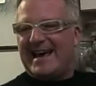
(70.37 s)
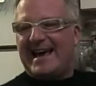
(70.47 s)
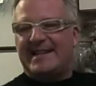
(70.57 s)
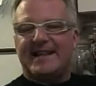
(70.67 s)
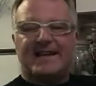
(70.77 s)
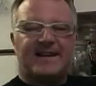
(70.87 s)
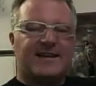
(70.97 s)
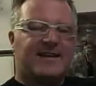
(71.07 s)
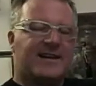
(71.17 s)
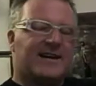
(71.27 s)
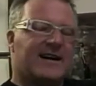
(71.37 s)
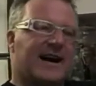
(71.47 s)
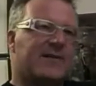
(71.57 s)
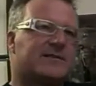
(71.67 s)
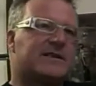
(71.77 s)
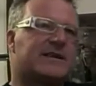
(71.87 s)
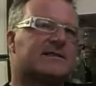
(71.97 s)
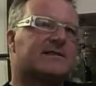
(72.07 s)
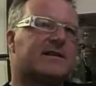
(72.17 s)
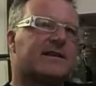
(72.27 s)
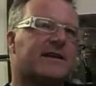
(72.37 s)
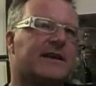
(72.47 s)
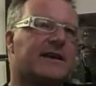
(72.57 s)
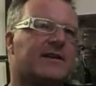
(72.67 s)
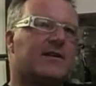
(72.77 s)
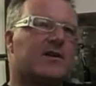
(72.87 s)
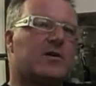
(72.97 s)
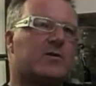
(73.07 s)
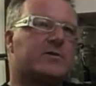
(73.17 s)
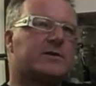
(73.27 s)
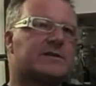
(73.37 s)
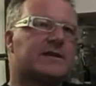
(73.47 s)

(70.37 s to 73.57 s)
and then I would say starting in 06,